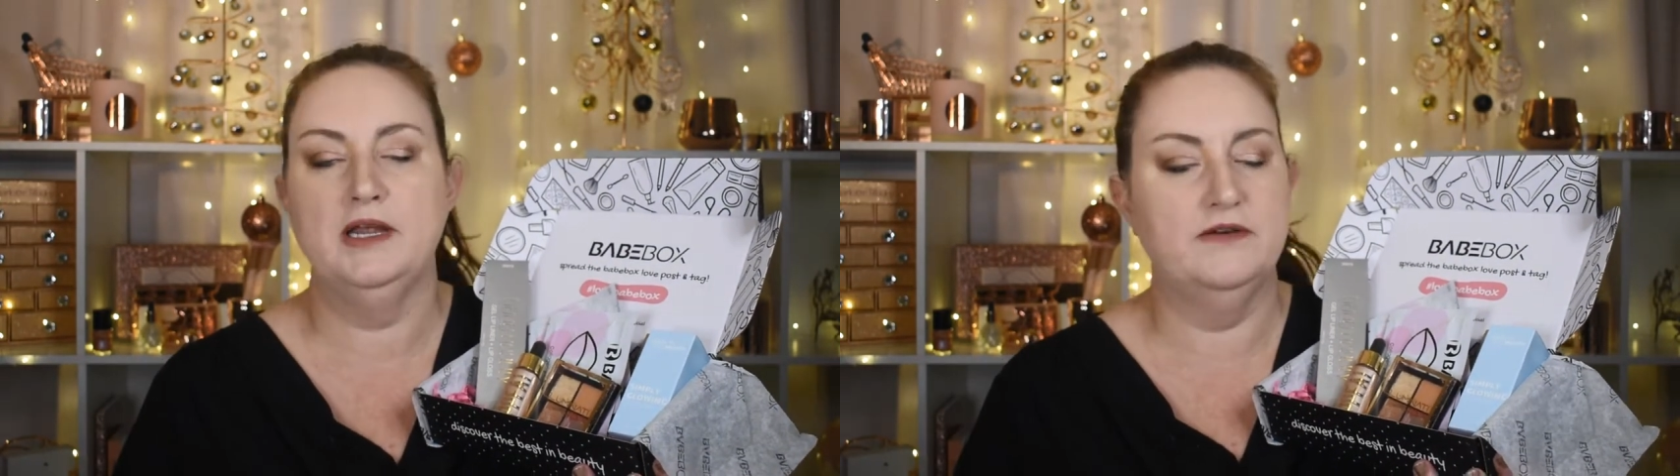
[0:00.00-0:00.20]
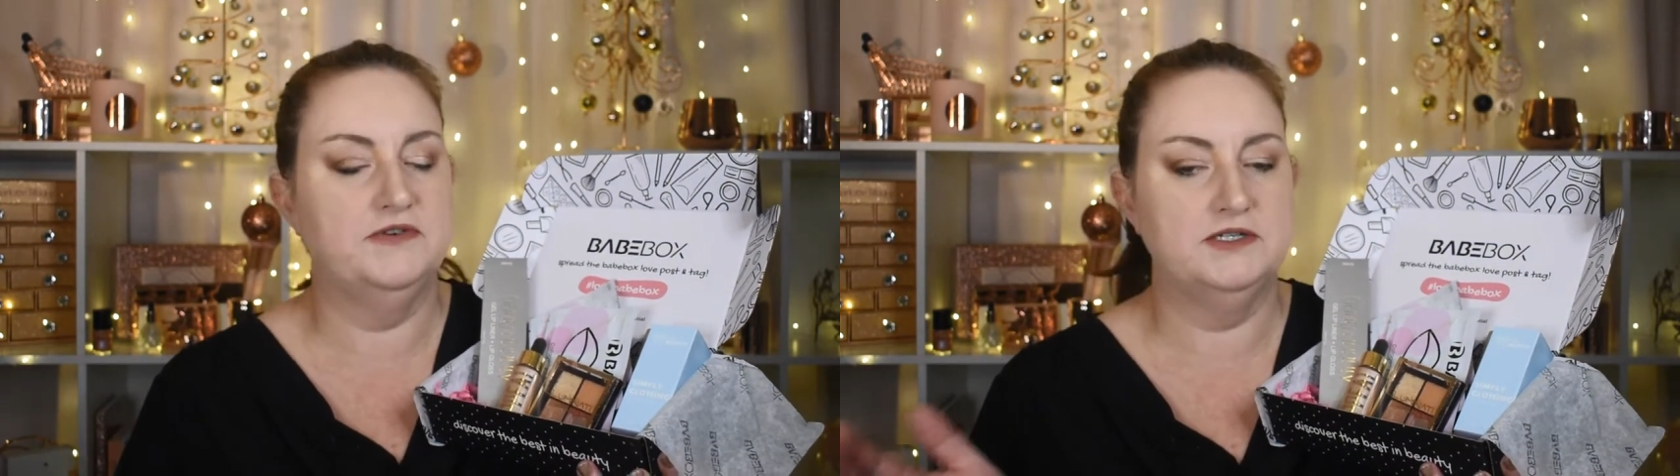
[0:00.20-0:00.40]

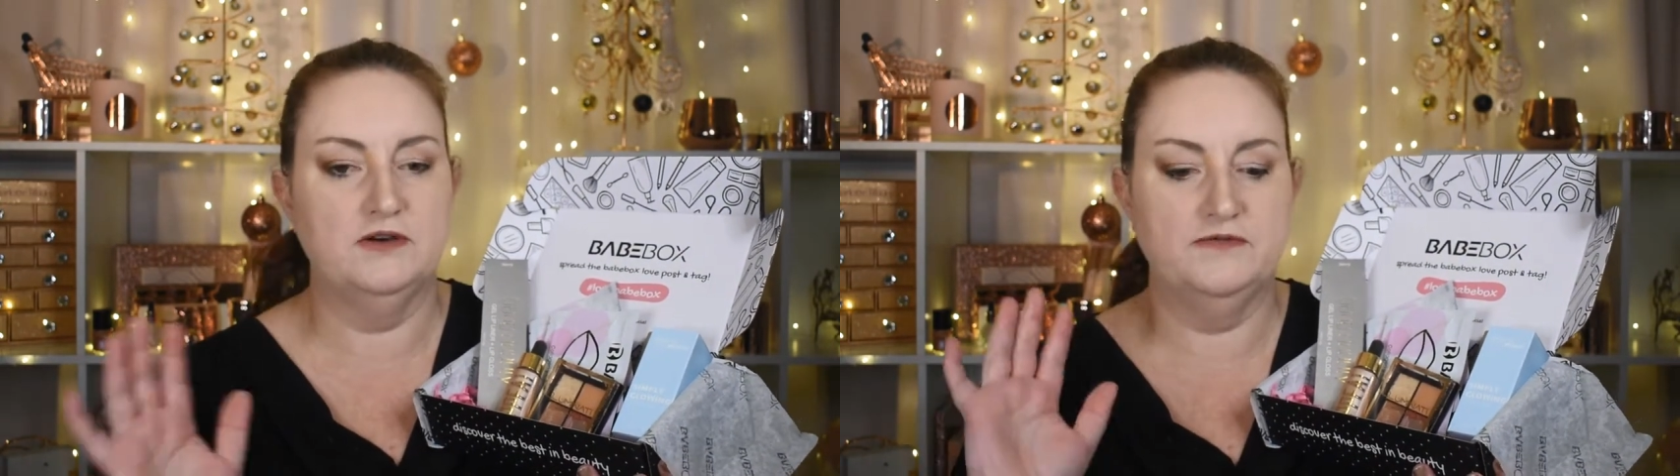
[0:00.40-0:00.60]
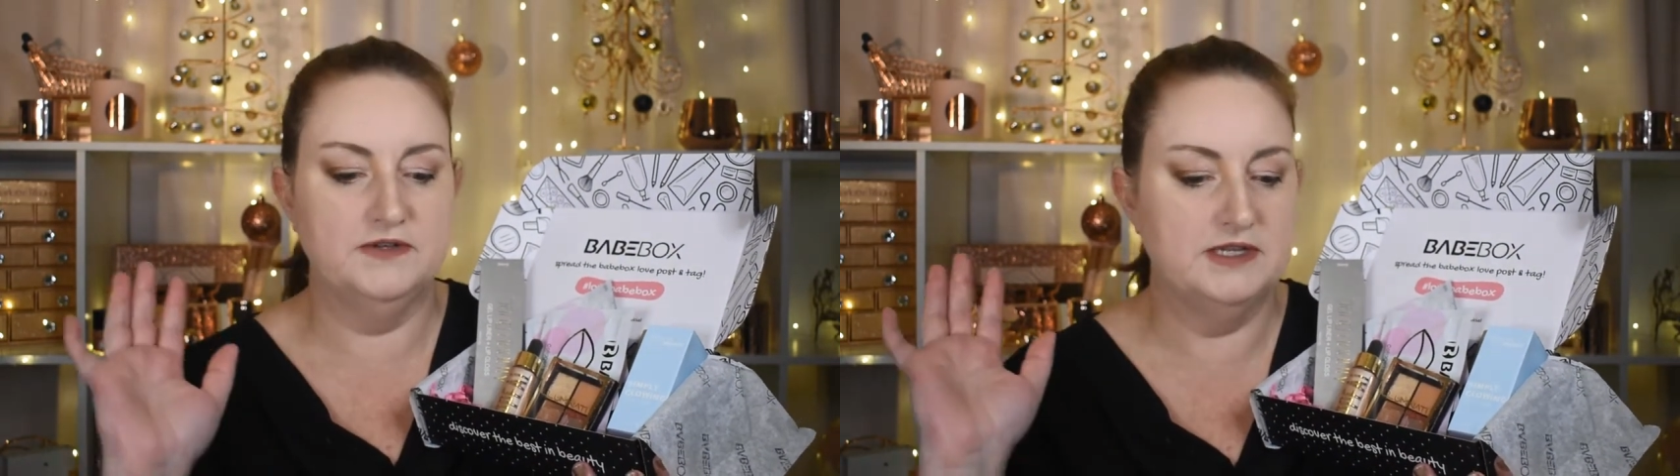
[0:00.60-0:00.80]
every so
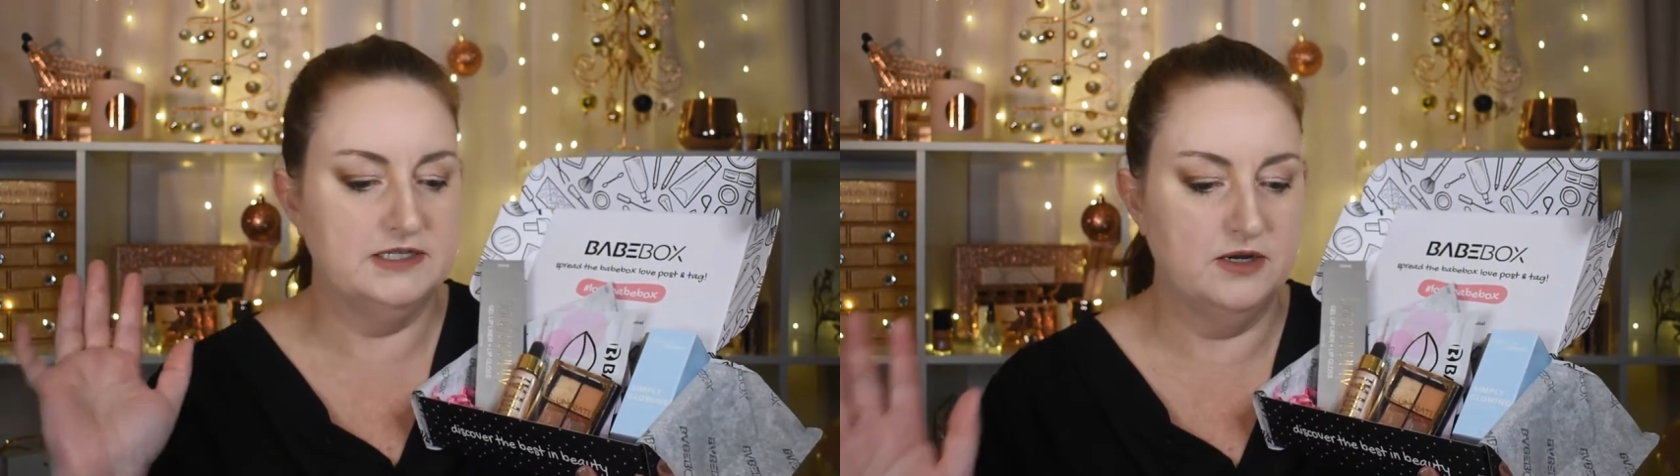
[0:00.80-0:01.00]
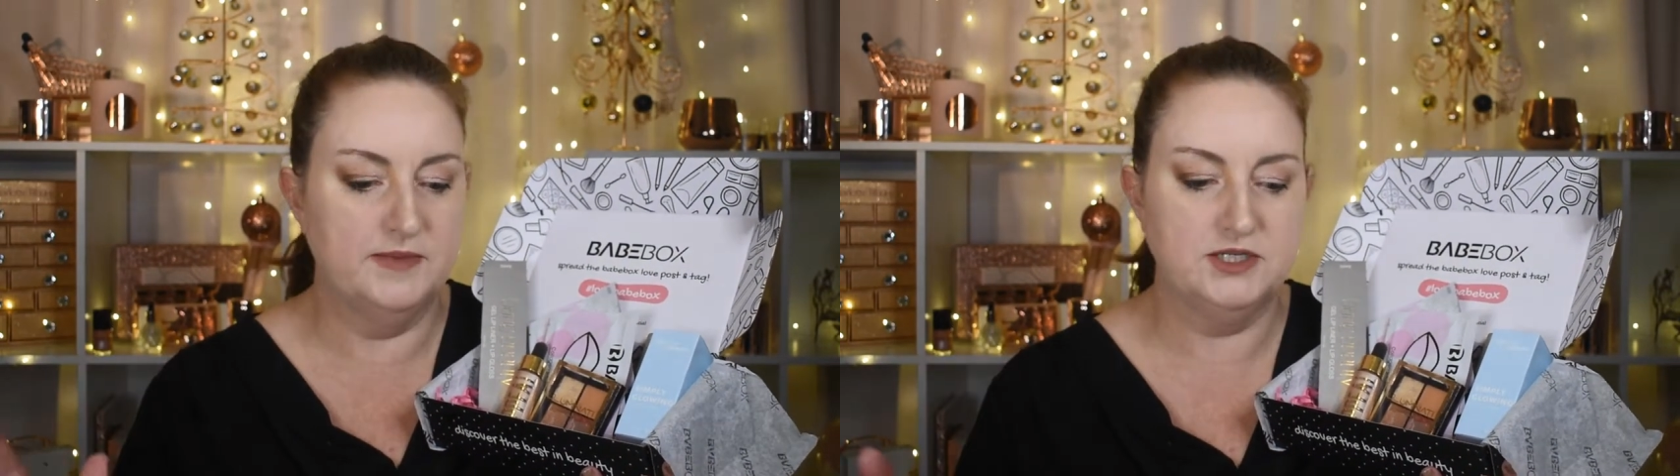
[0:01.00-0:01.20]
often. There's
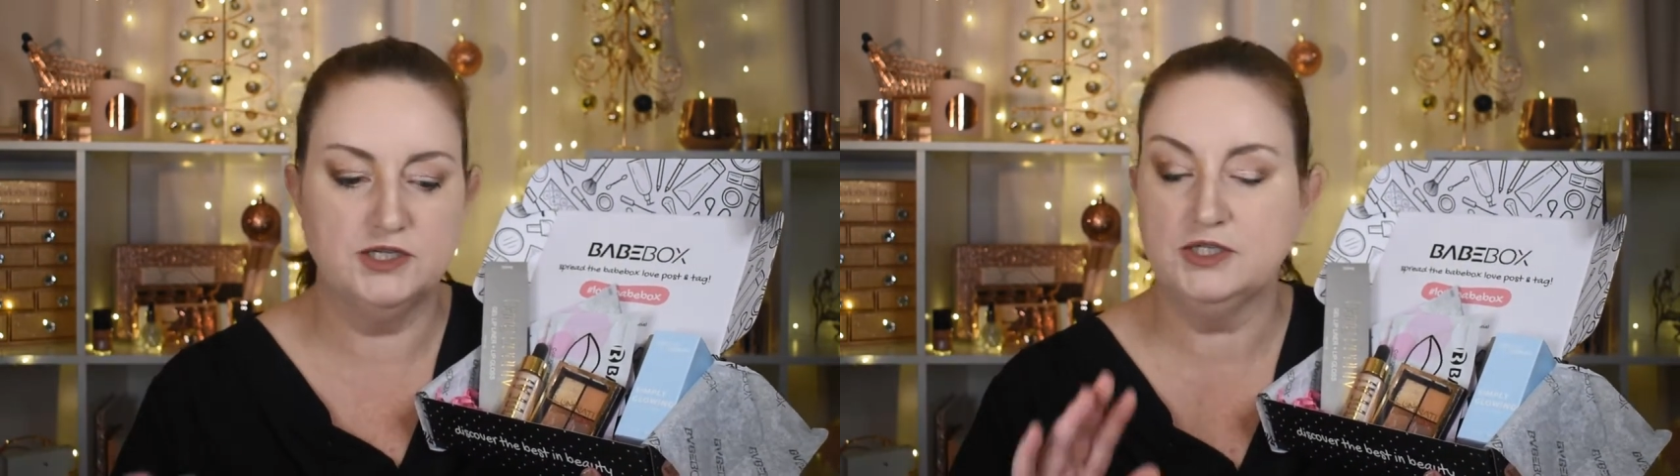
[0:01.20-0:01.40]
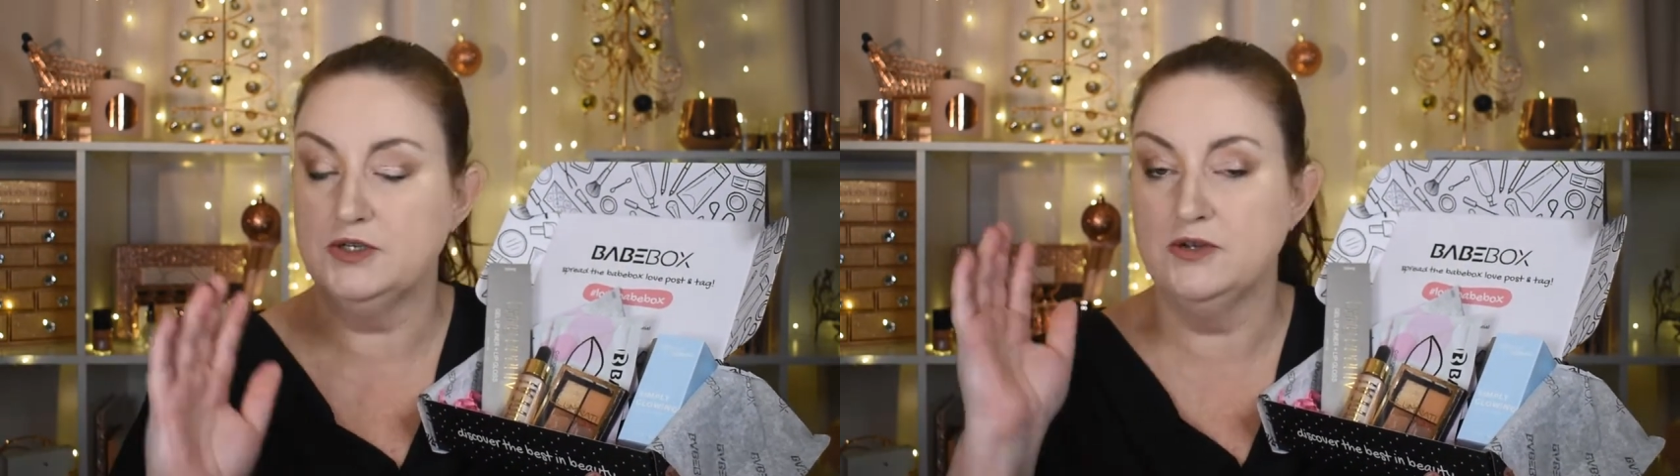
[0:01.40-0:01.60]
not much you
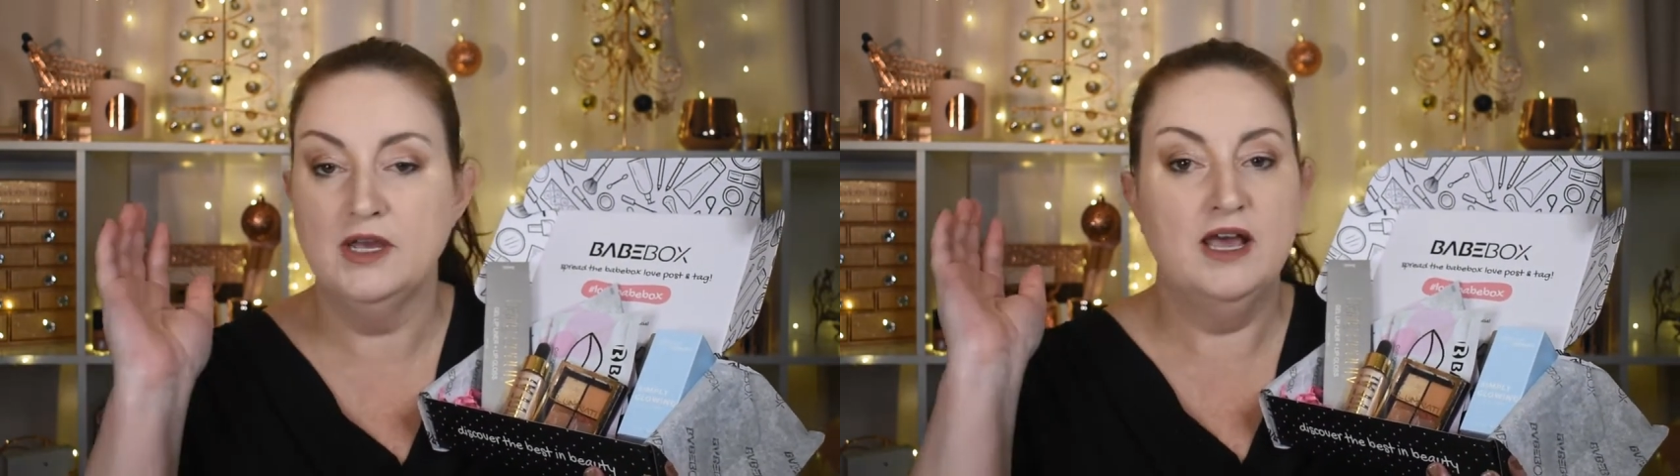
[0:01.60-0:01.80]
can do.